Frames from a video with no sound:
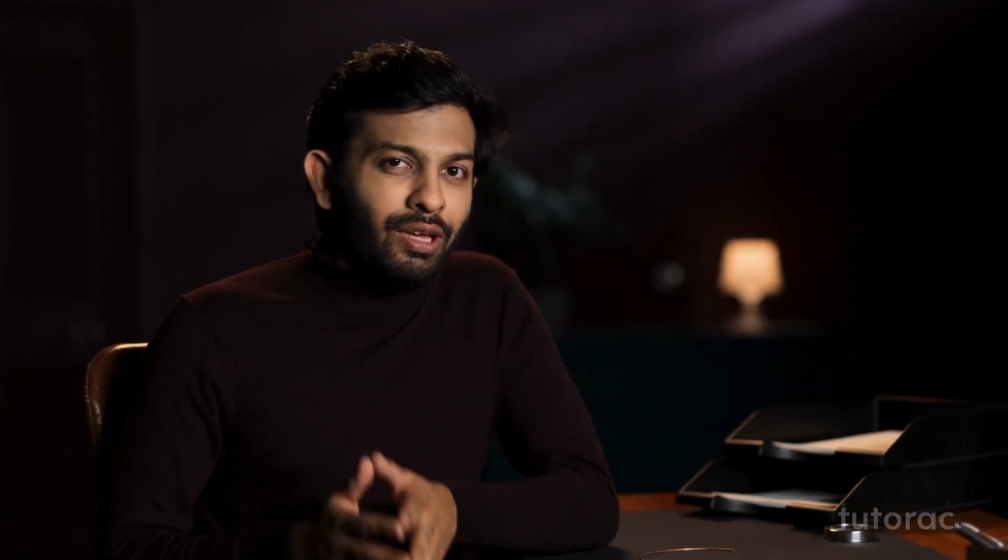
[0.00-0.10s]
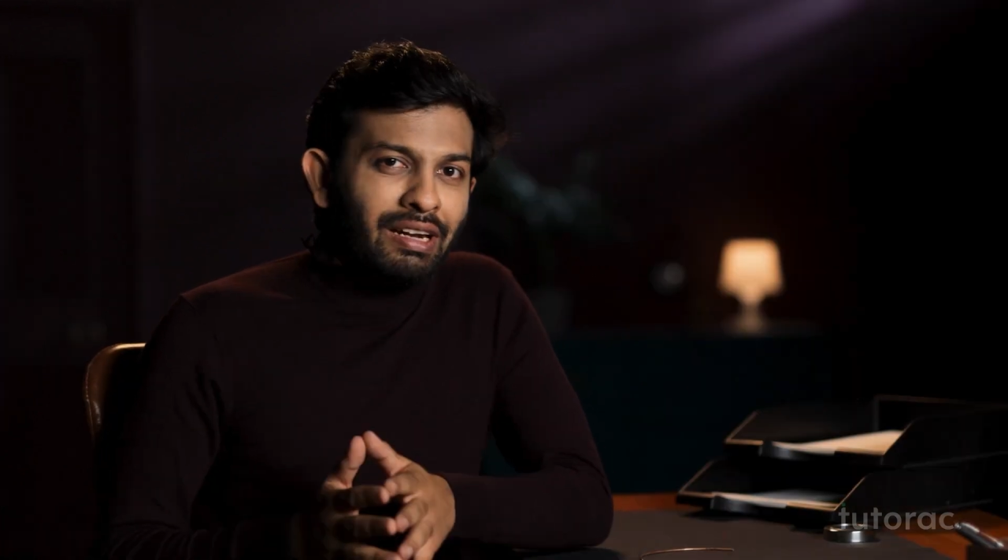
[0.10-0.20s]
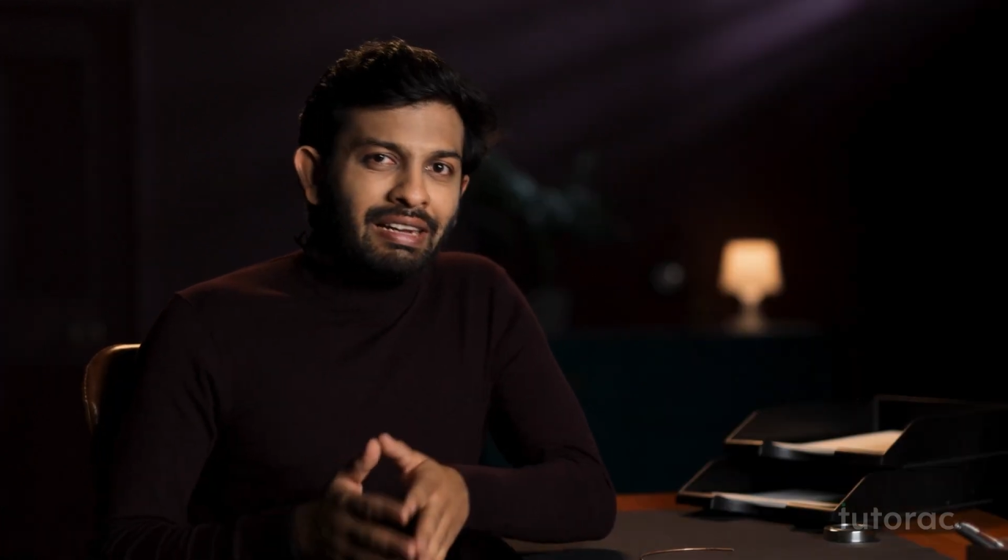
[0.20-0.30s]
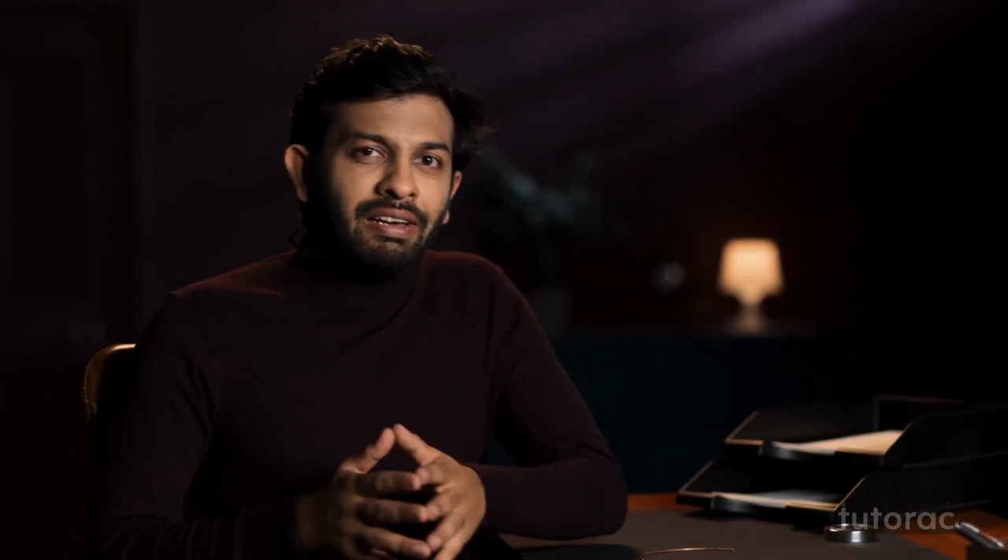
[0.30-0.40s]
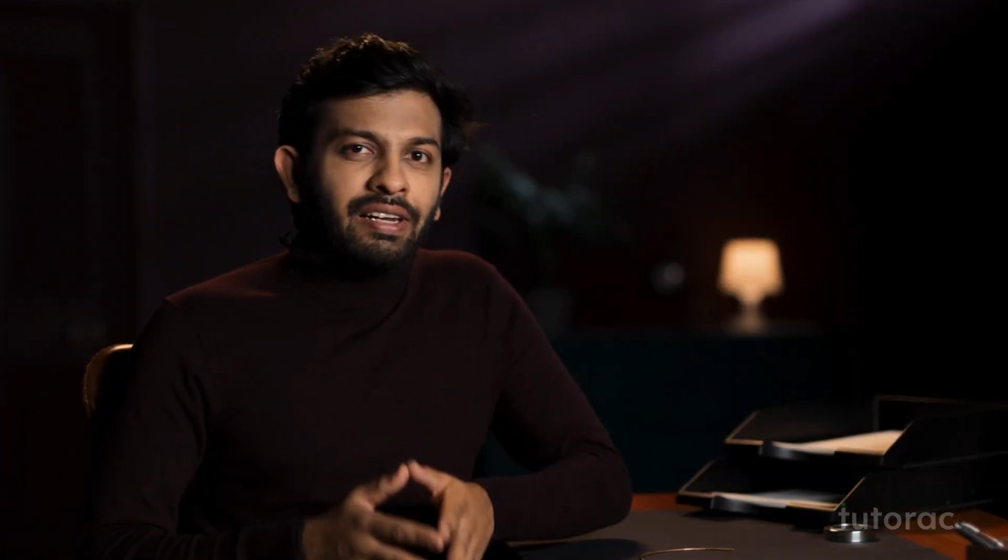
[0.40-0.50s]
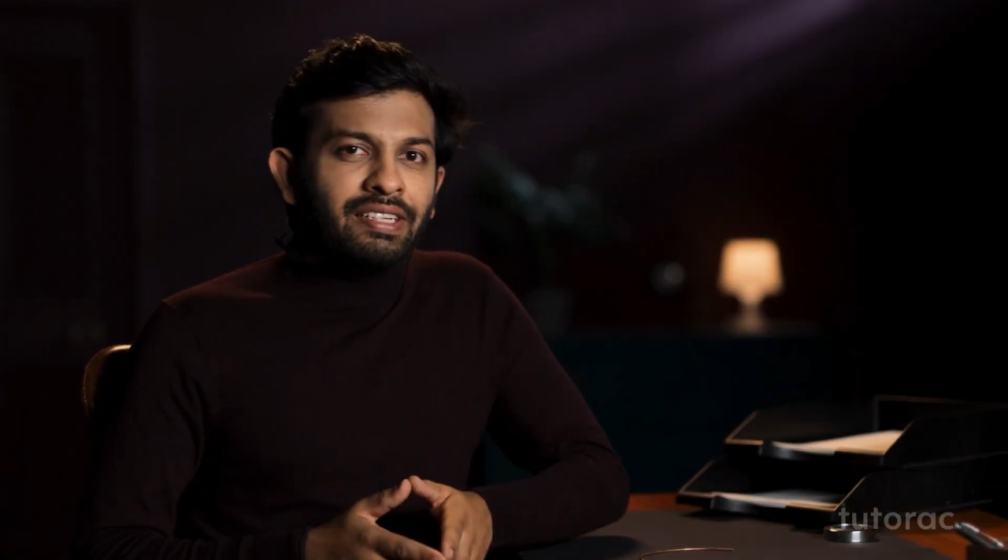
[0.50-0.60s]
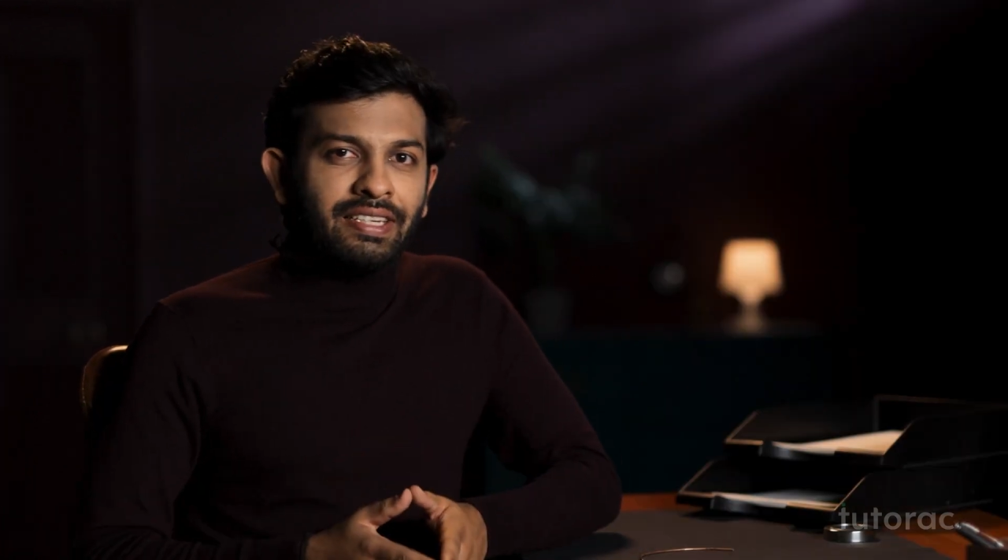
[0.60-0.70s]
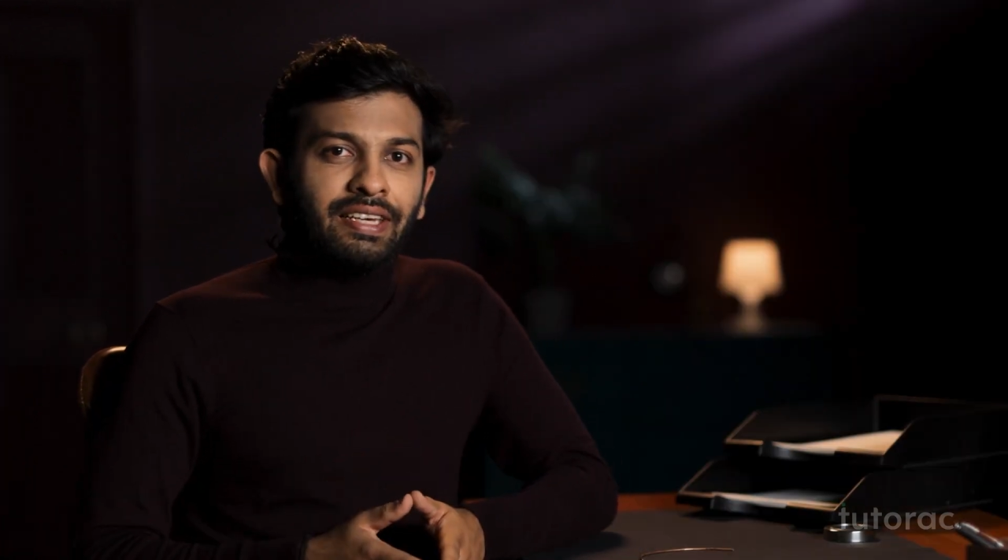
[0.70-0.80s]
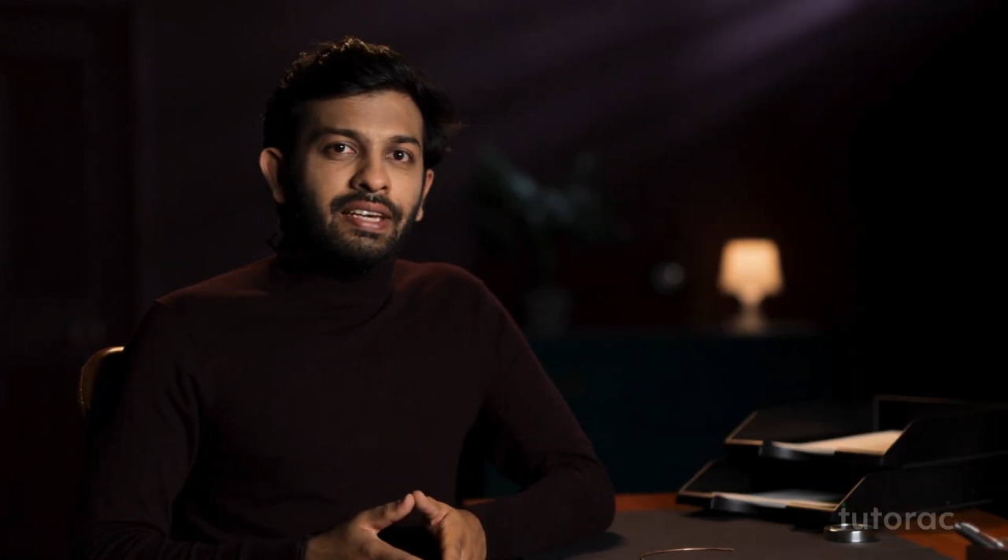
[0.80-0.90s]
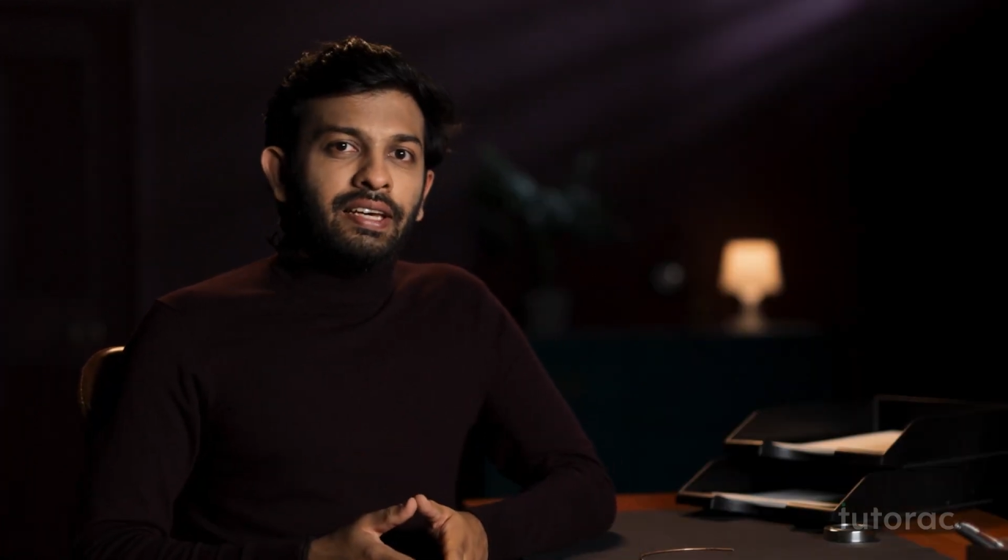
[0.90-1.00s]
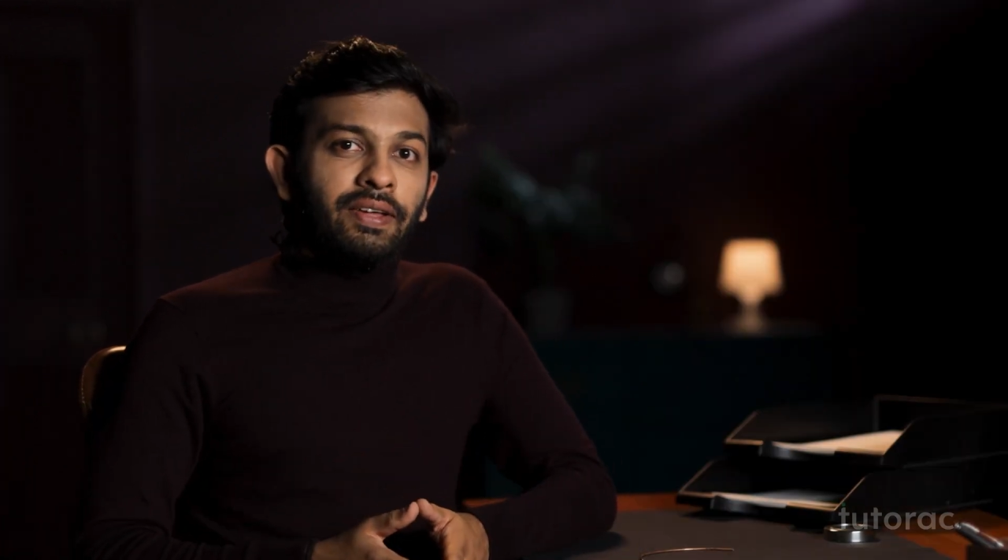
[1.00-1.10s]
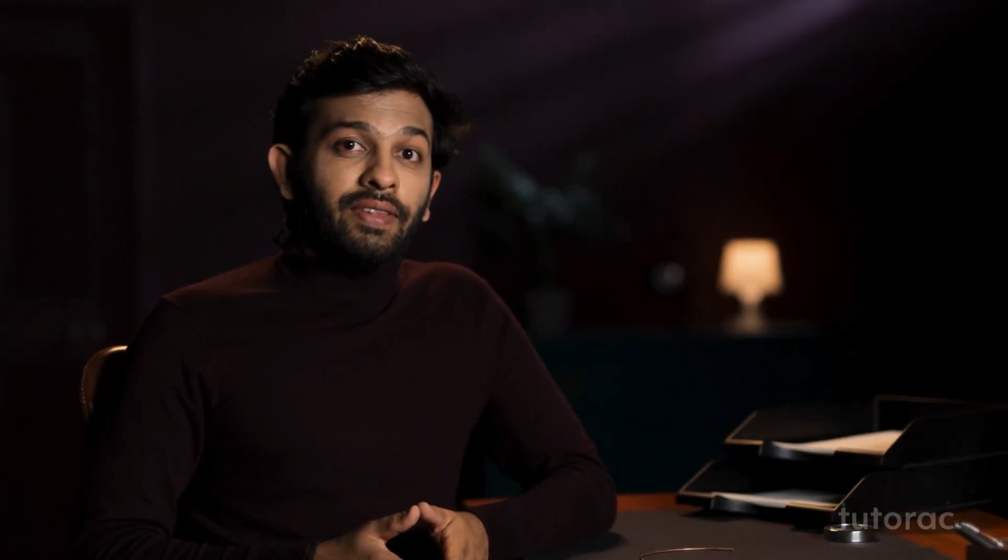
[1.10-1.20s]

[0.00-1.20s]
can clearly see